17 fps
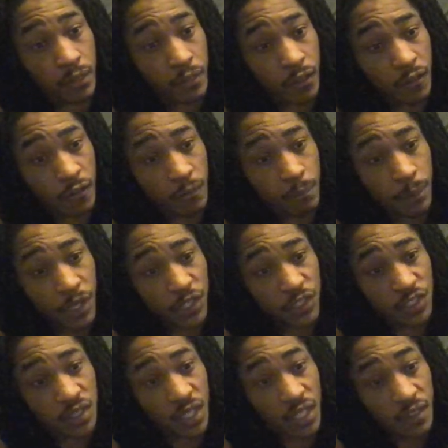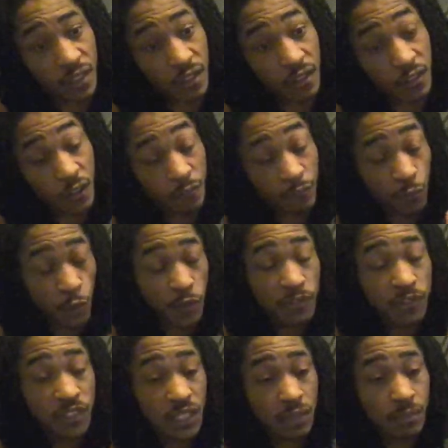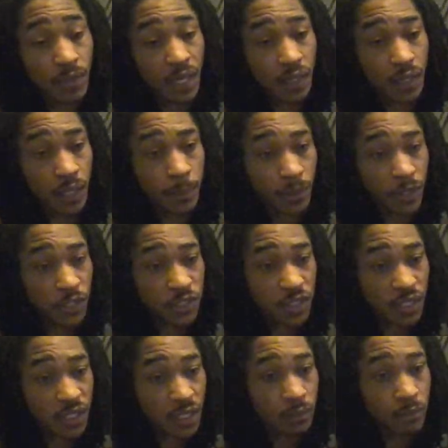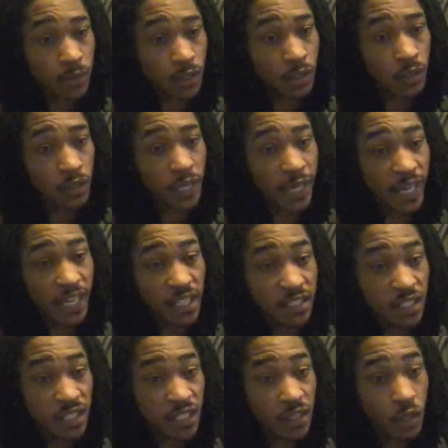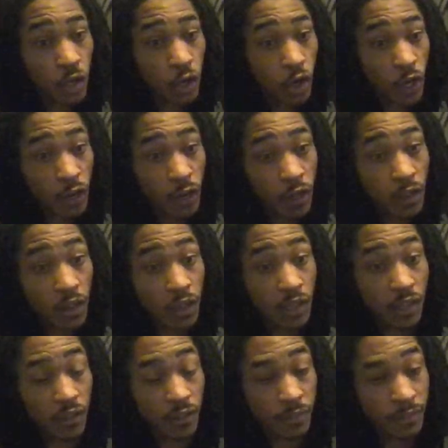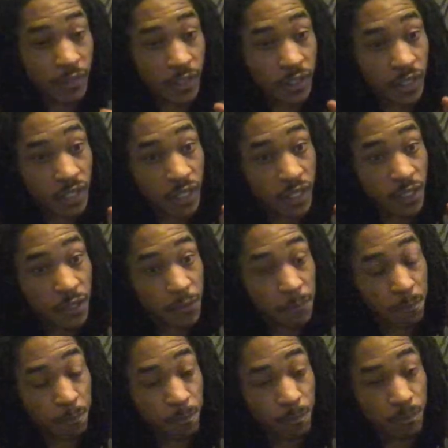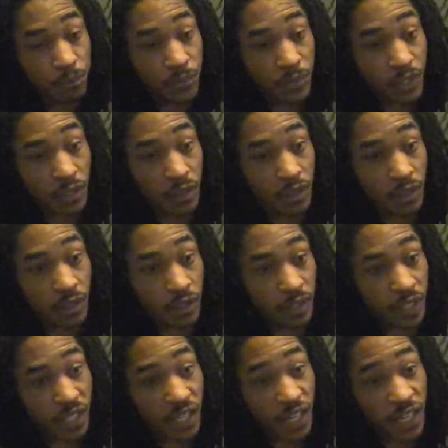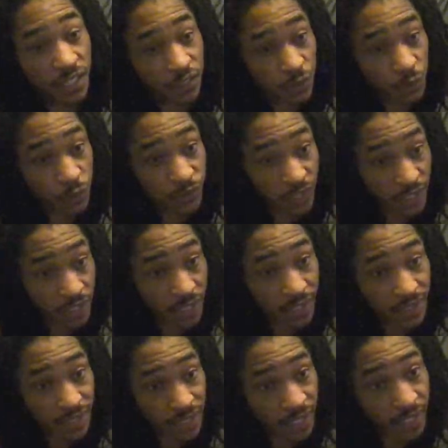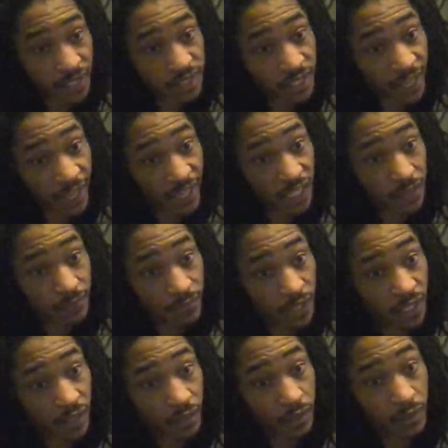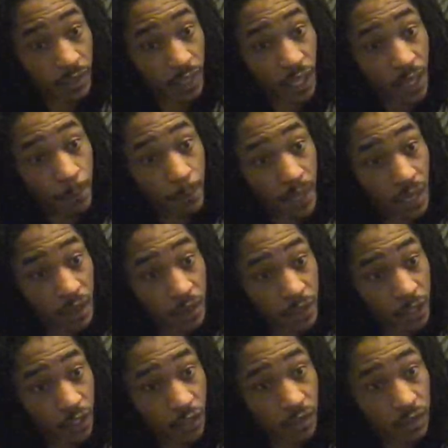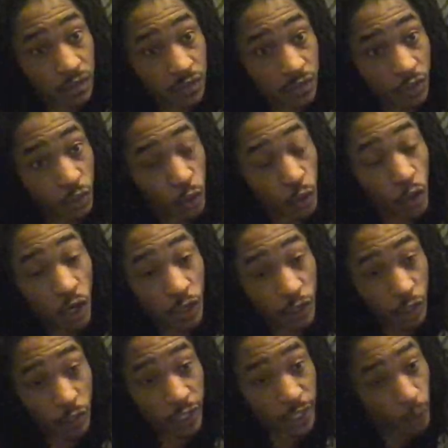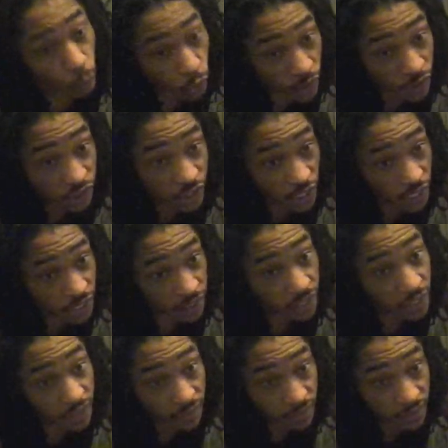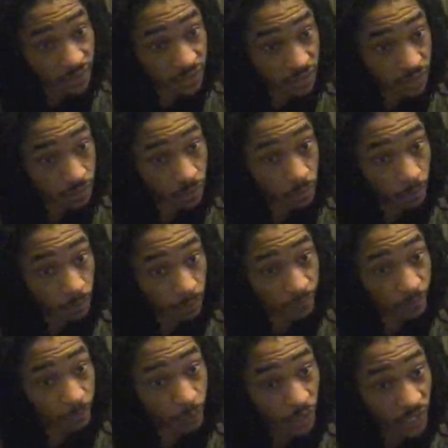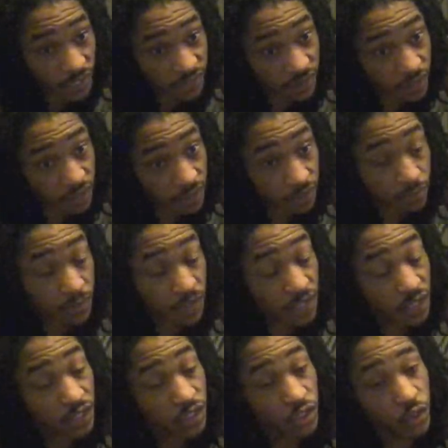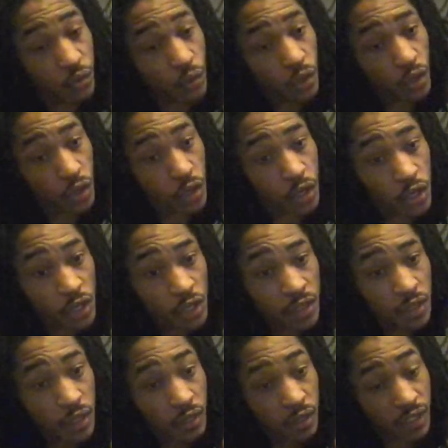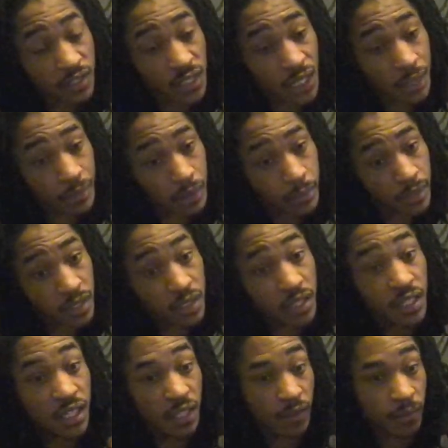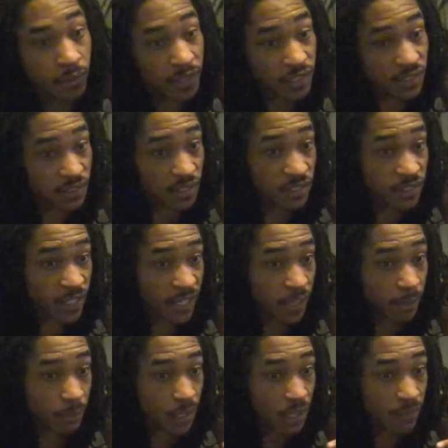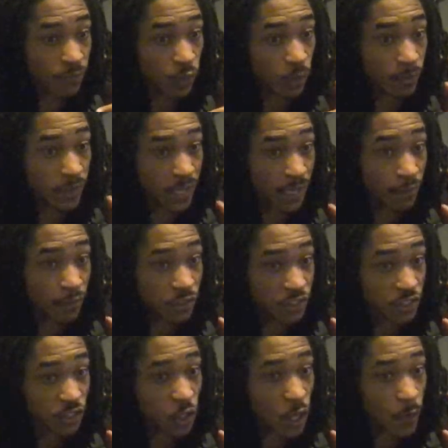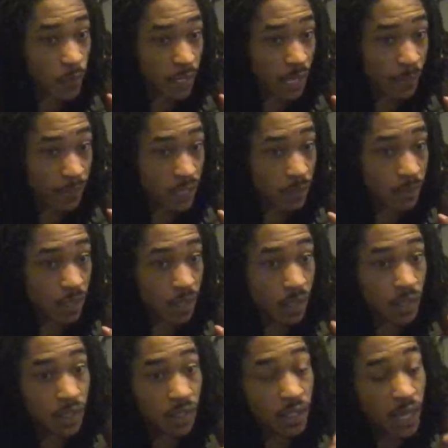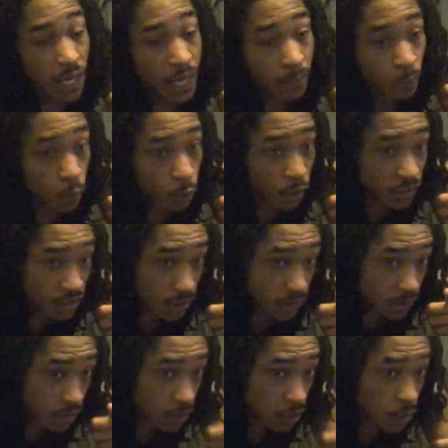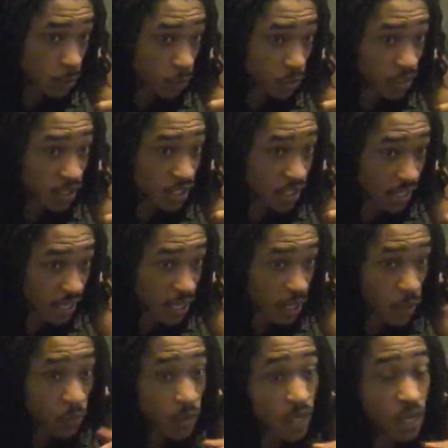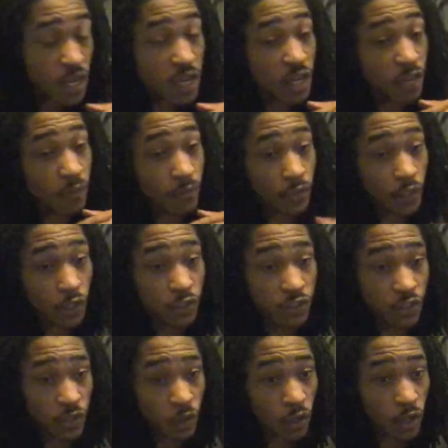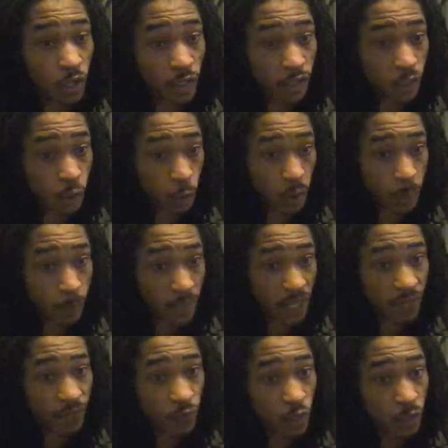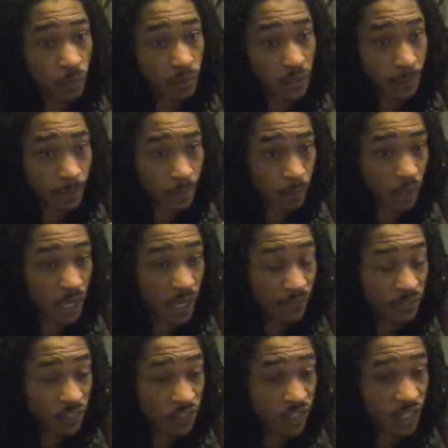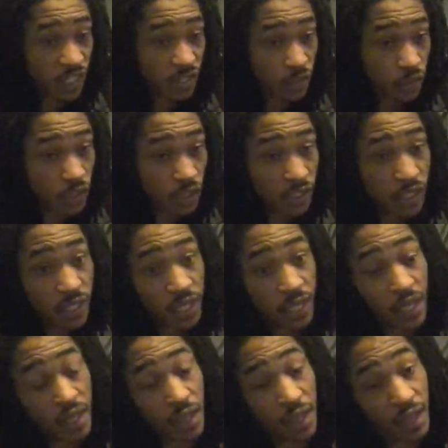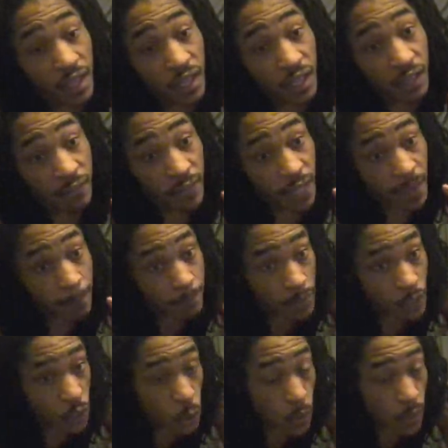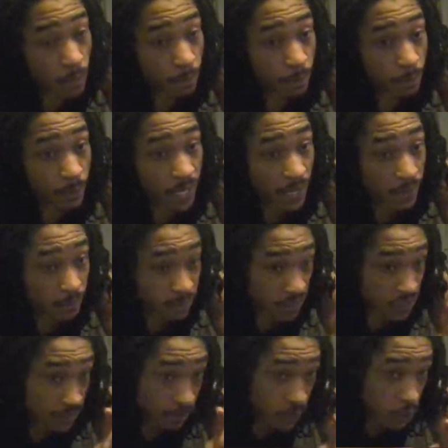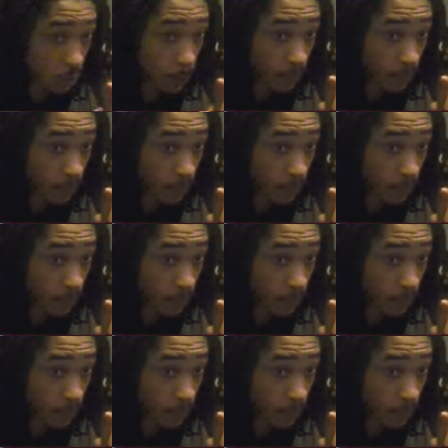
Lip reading: the person in the fourth teammate, the person in the middle, has hit all the consoles they need to hit to activate a barrier, so you all don't get one-shotted in this process, because you are all on a time limit. This is the second platform that I was just on, Captain America. I am going to the third one now. Those are all the 3 platforms that people have to stand on. And that middle one, this middle